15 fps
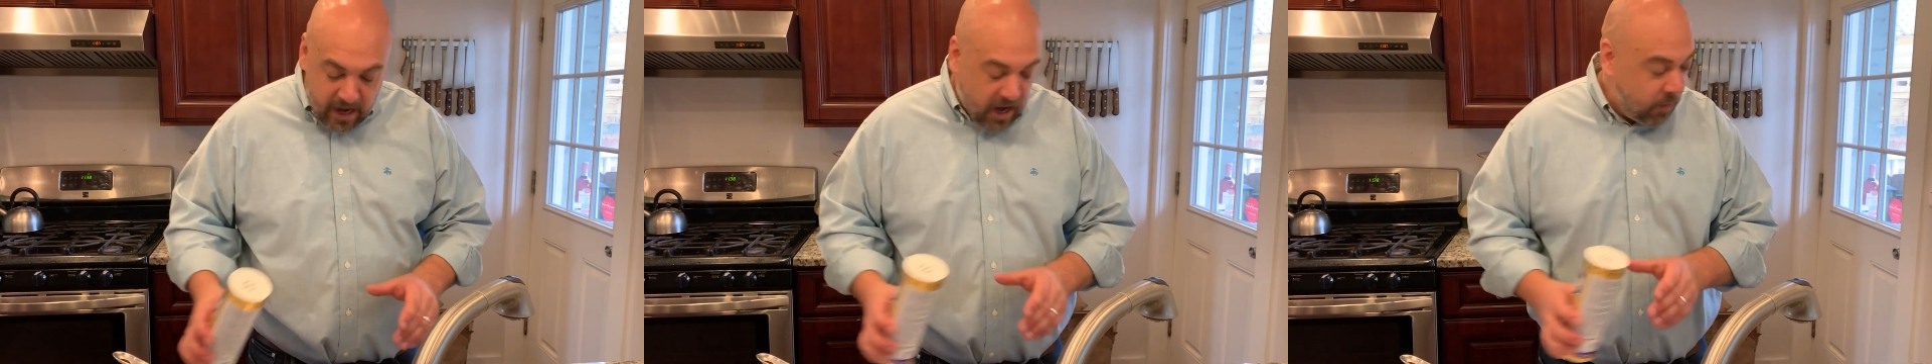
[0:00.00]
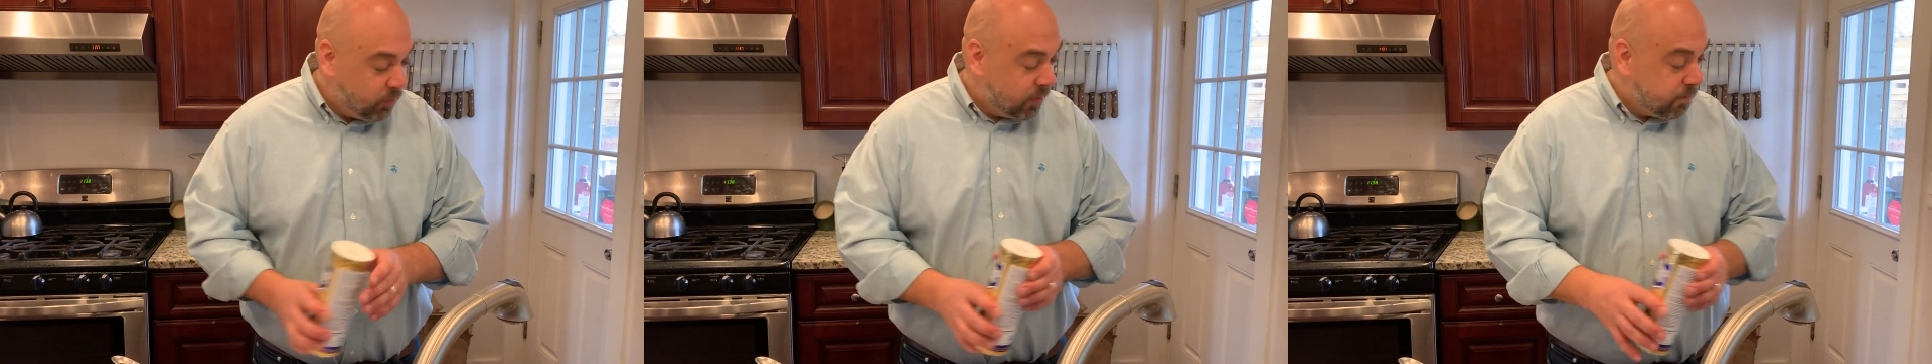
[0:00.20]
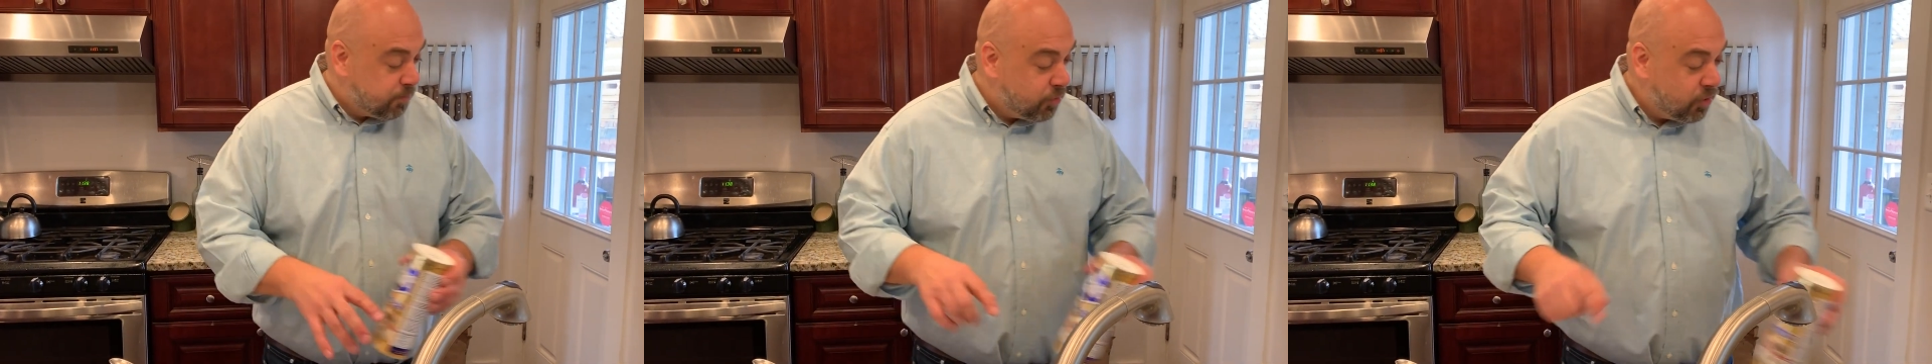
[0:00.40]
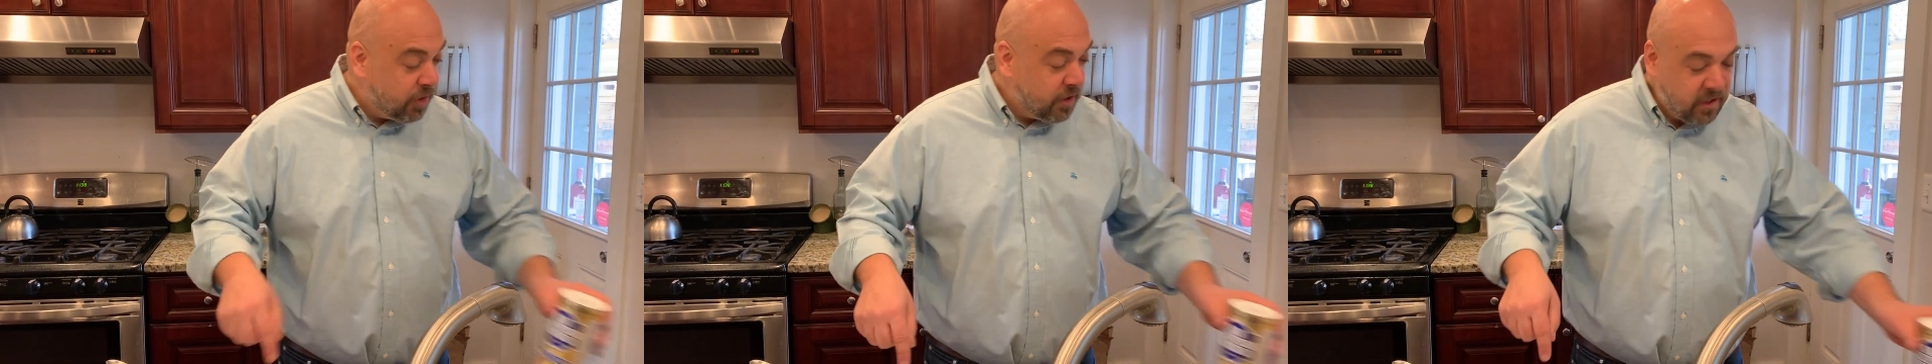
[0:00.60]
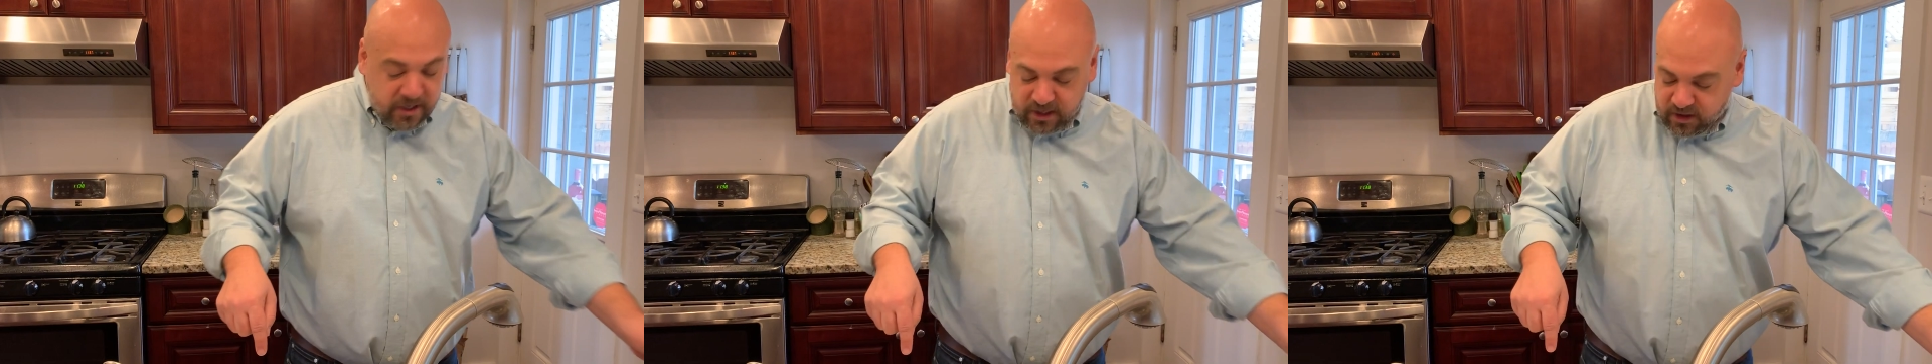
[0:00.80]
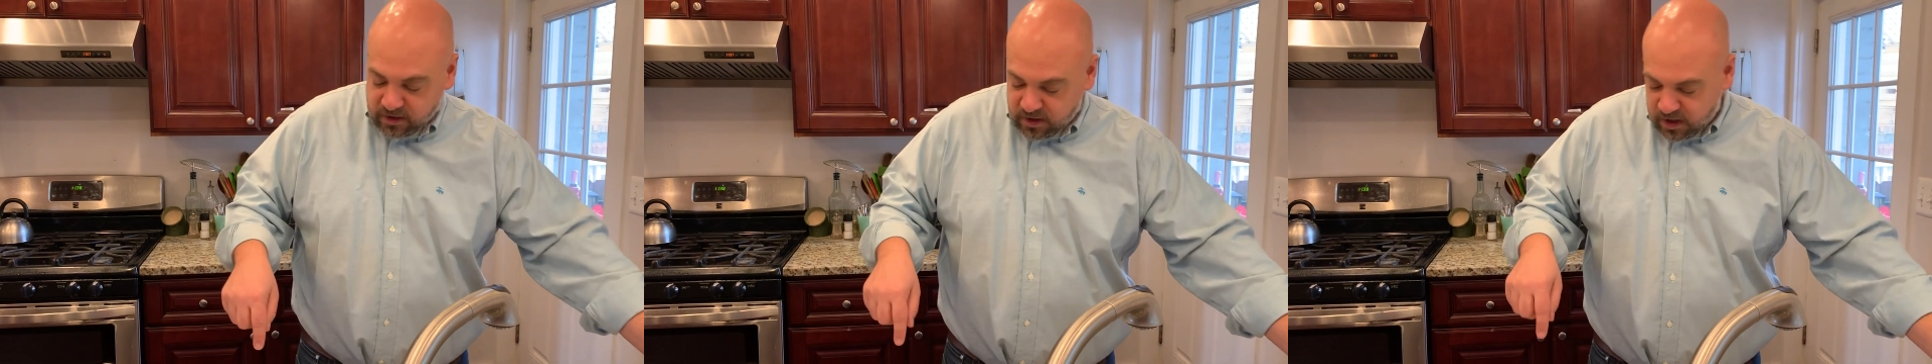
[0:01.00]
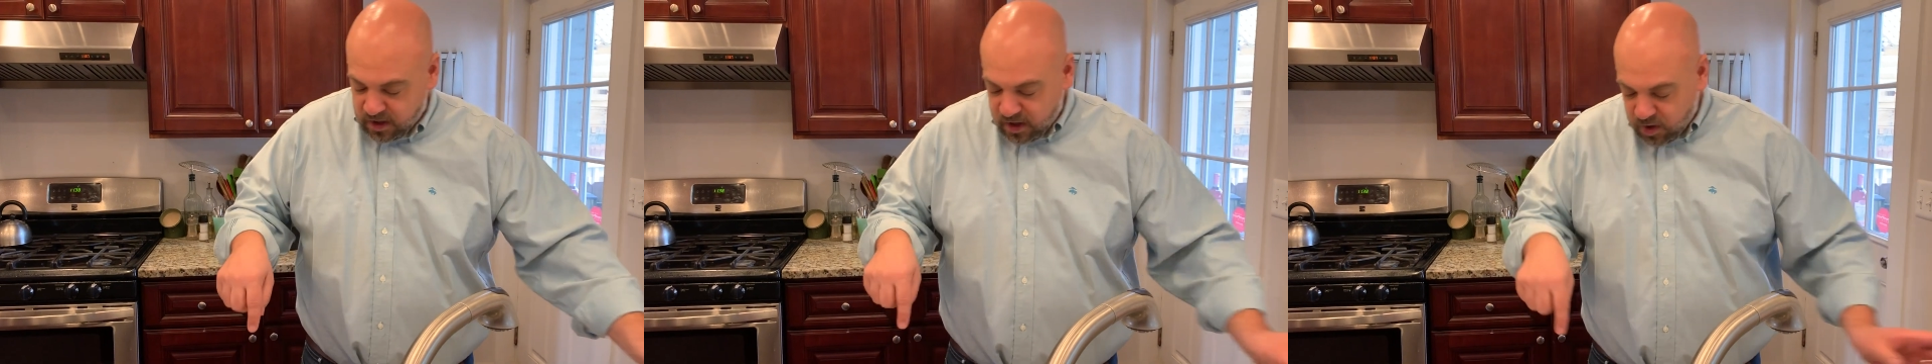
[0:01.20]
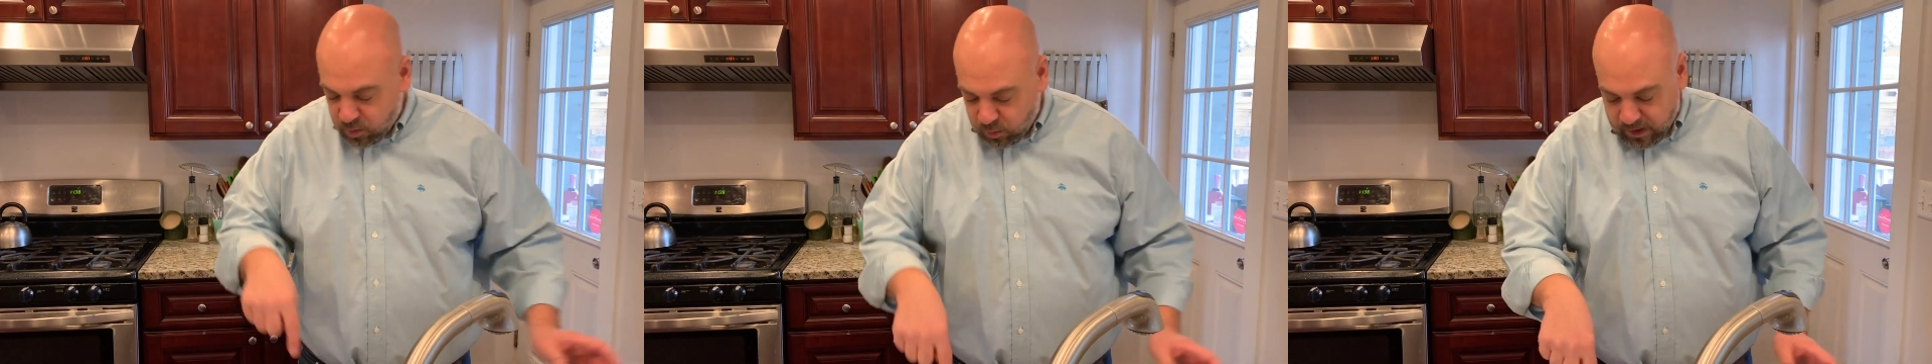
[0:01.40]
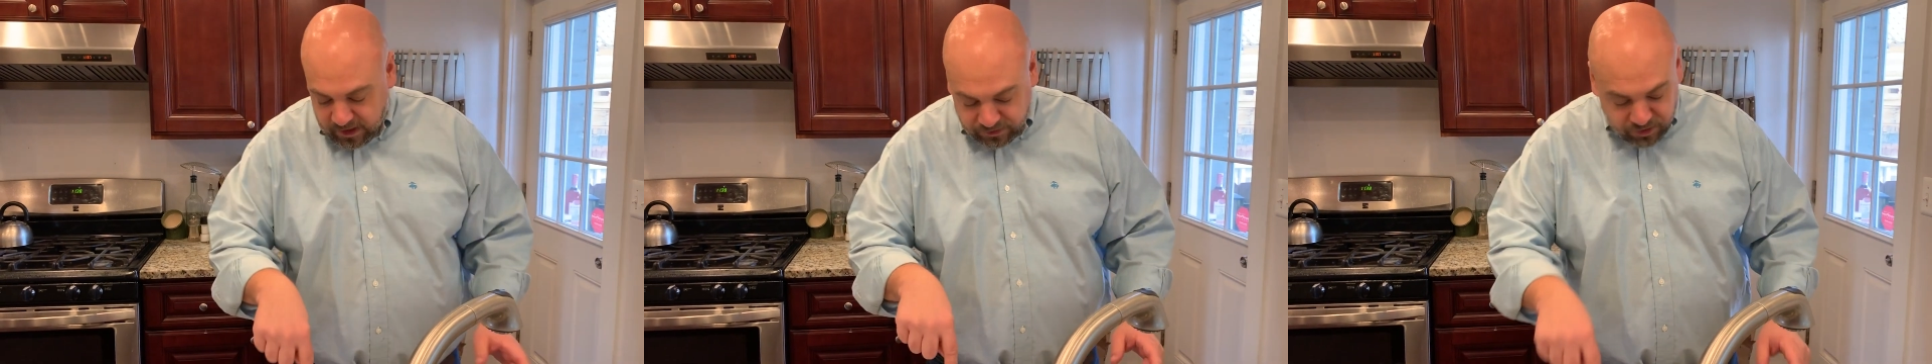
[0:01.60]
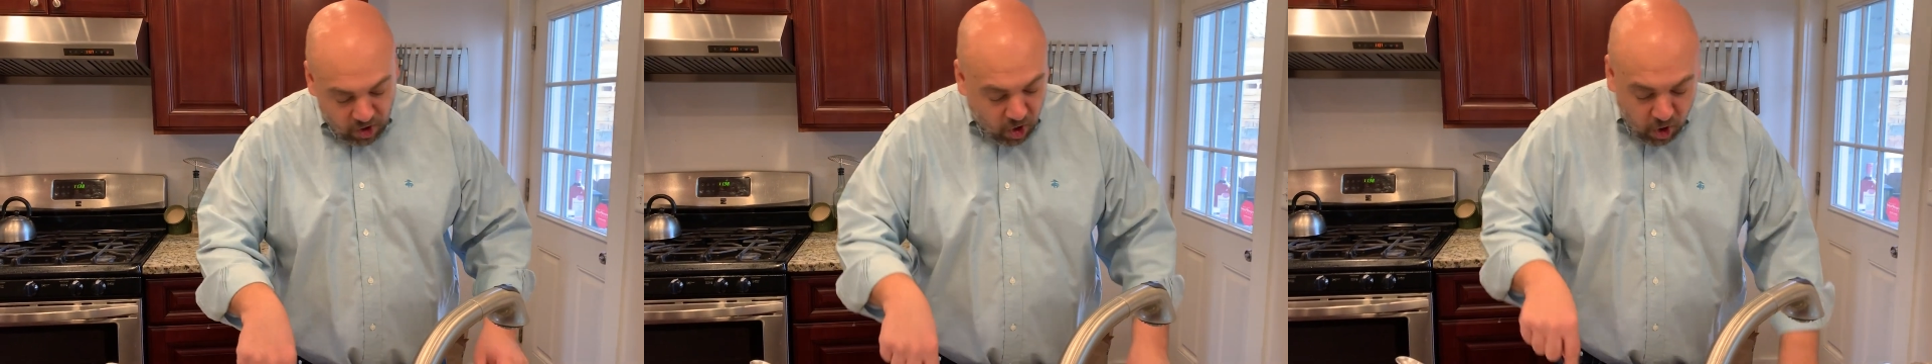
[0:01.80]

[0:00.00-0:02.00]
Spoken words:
I want to put it in with